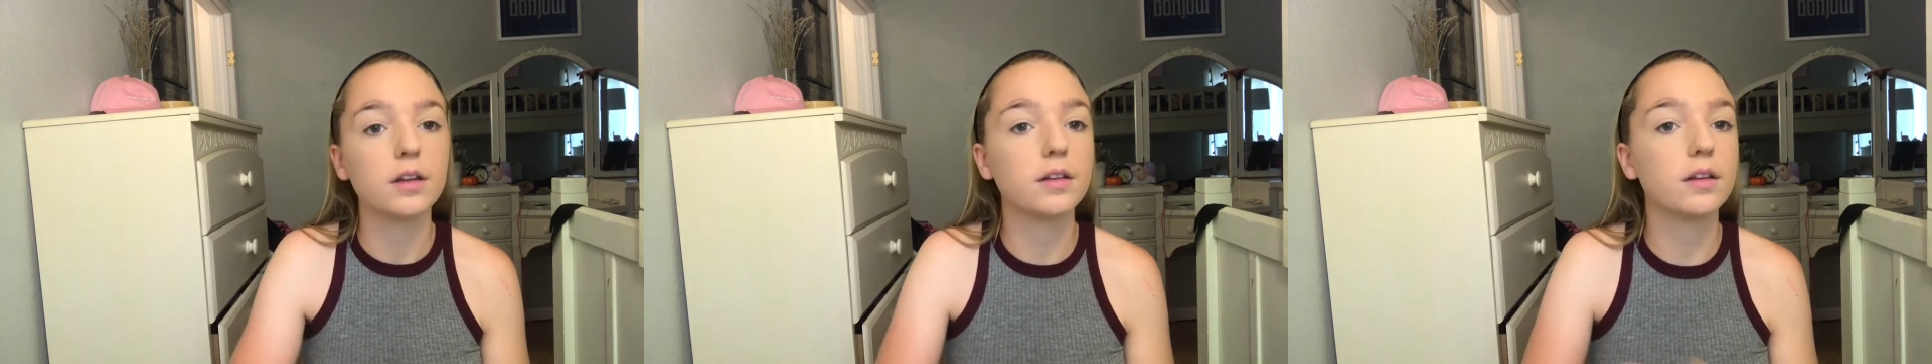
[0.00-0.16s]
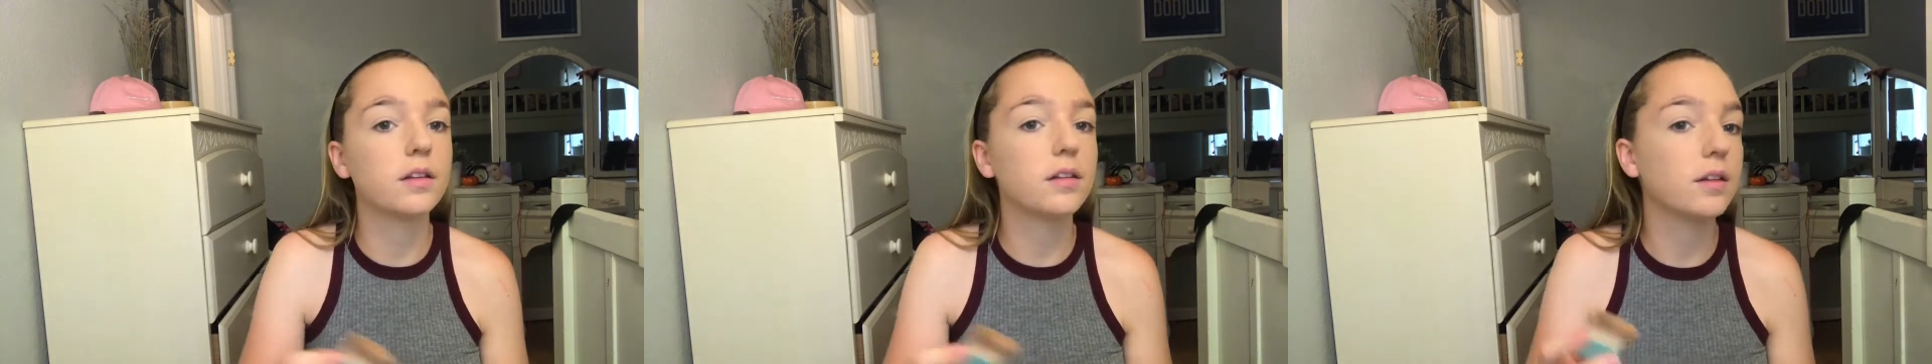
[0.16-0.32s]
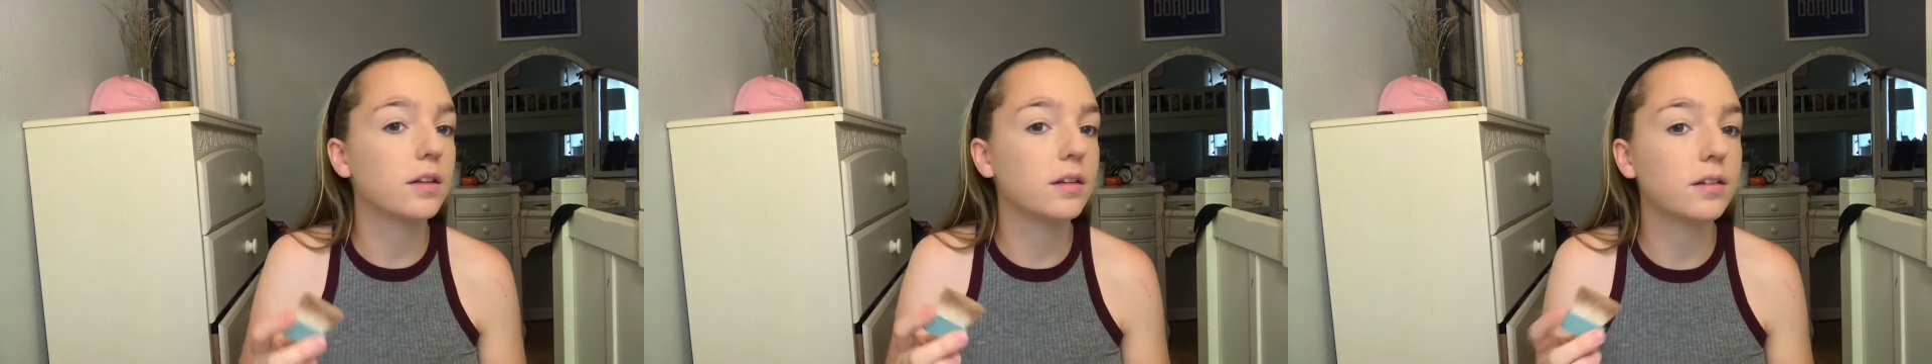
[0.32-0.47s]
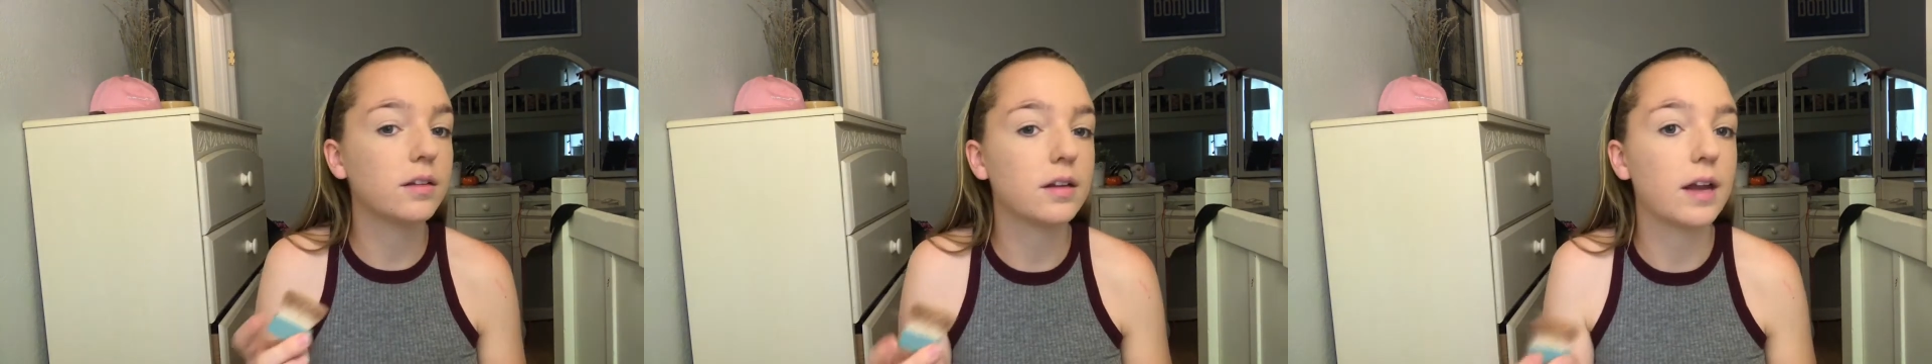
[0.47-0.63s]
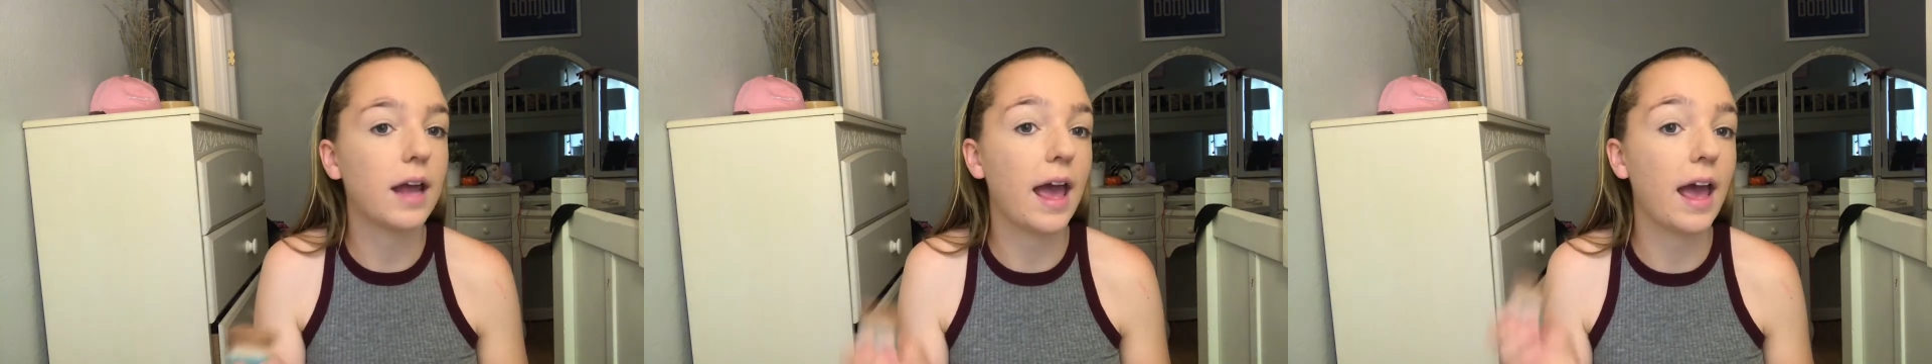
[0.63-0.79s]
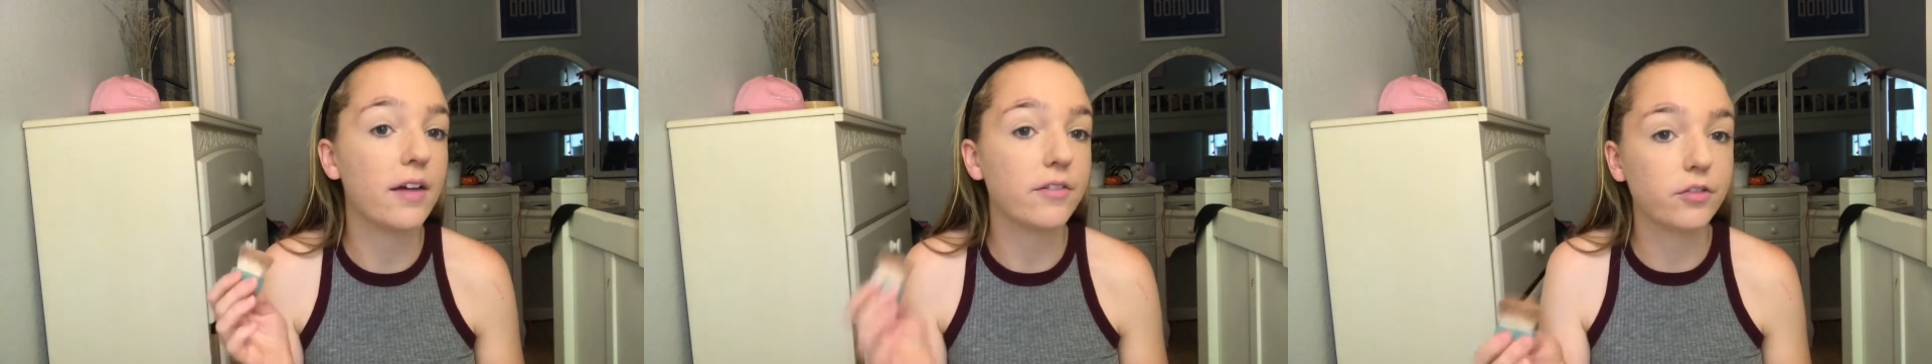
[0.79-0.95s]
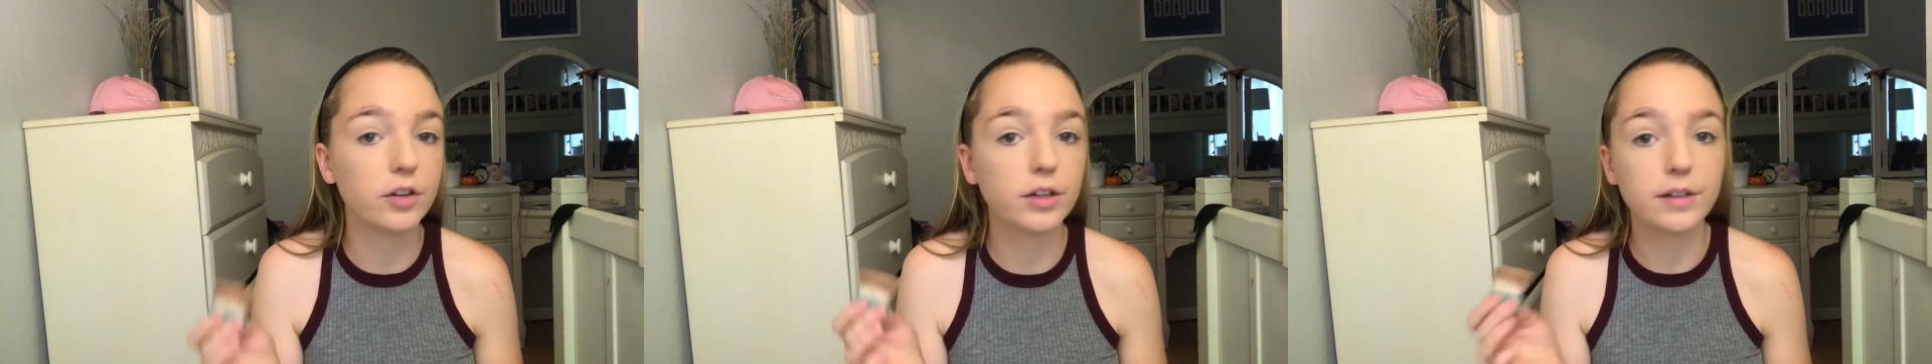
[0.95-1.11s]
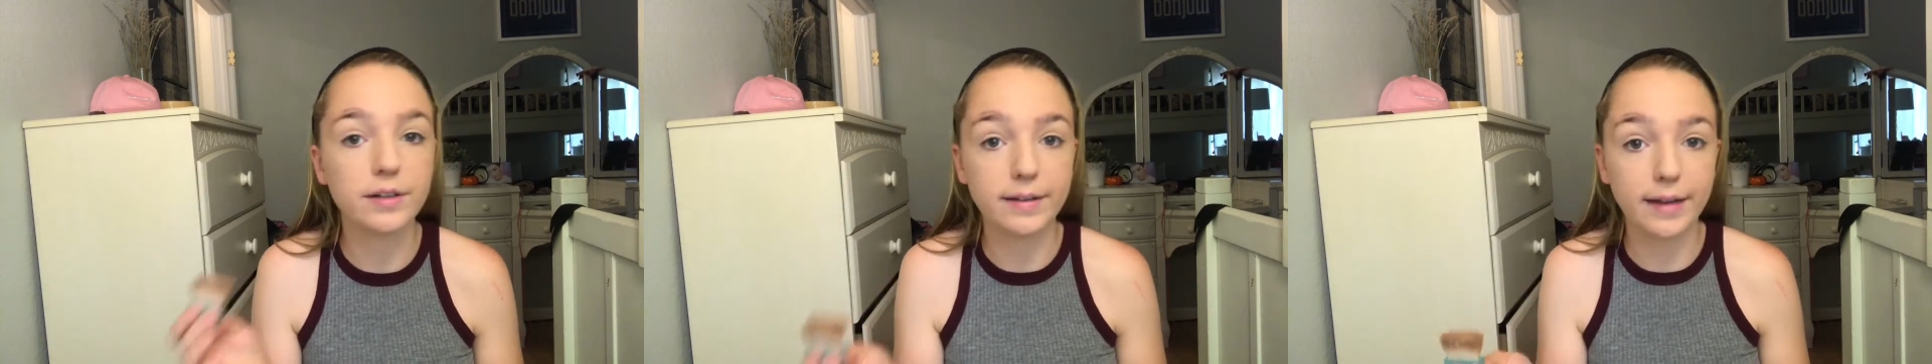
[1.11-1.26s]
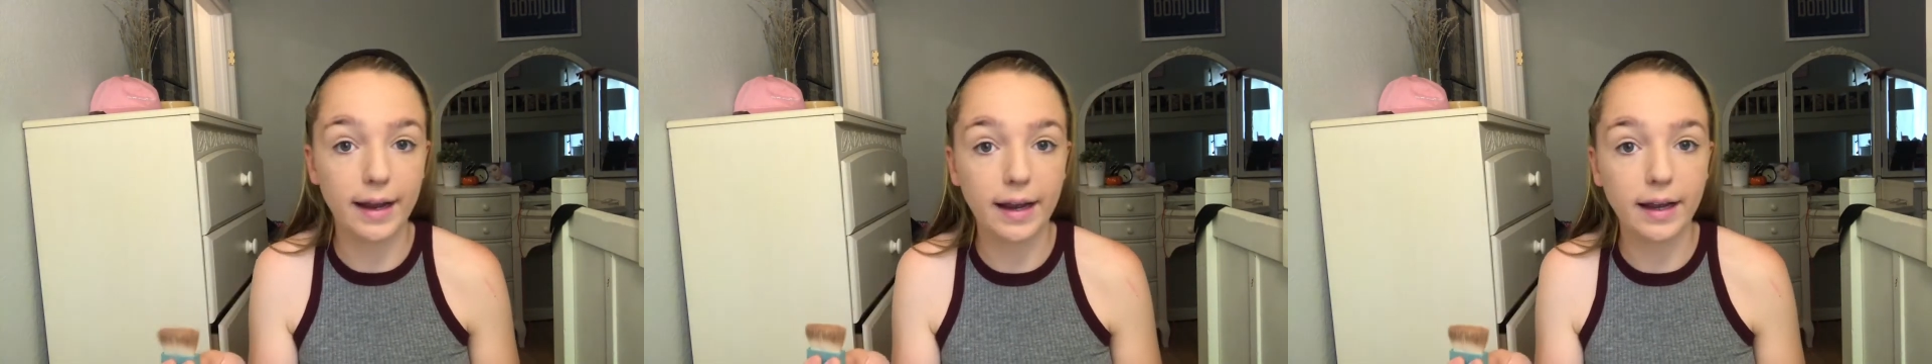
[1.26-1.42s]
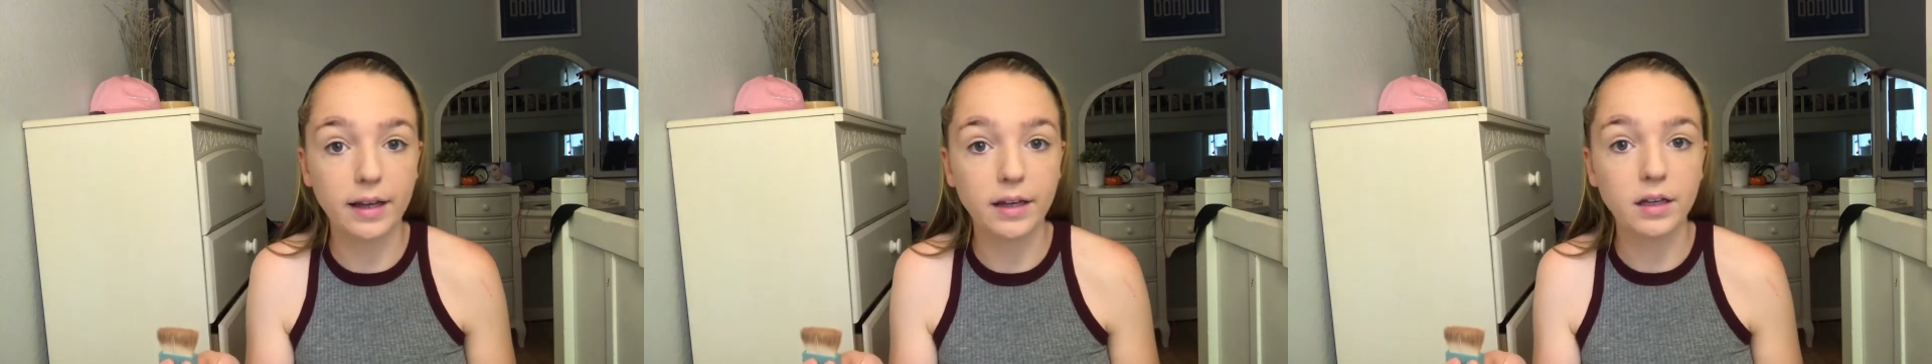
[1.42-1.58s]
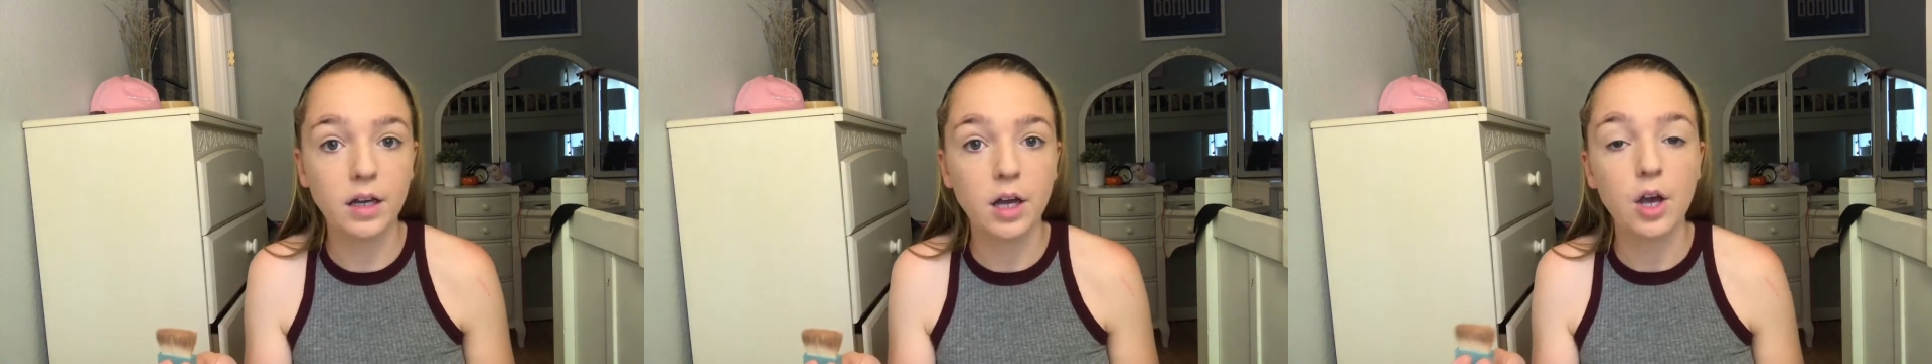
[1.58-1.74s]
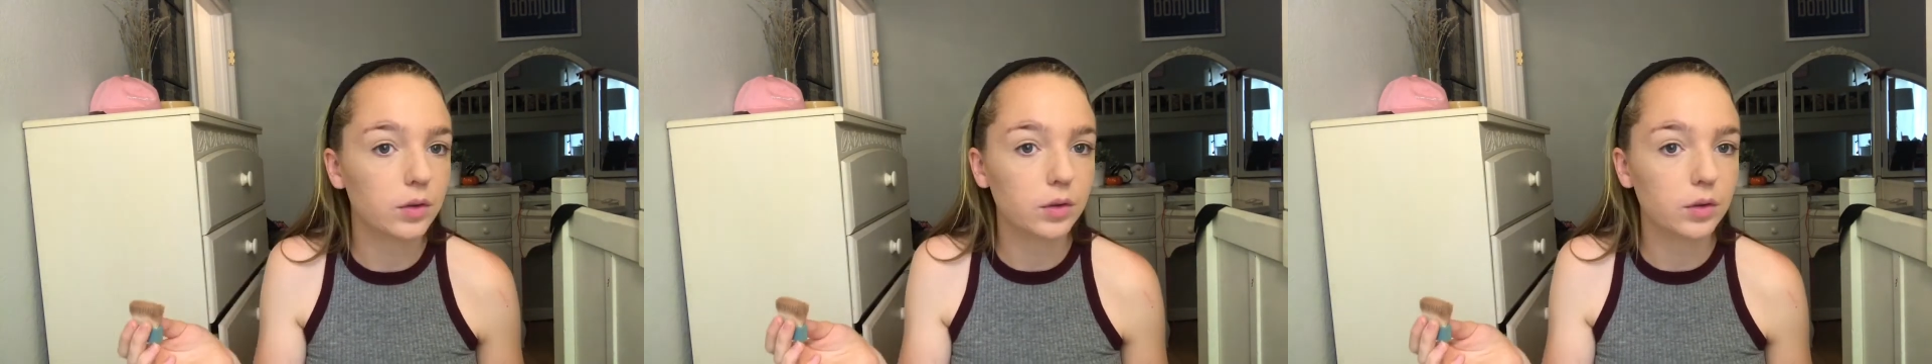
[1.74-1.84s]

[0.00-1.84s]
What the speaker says: this is an everyday.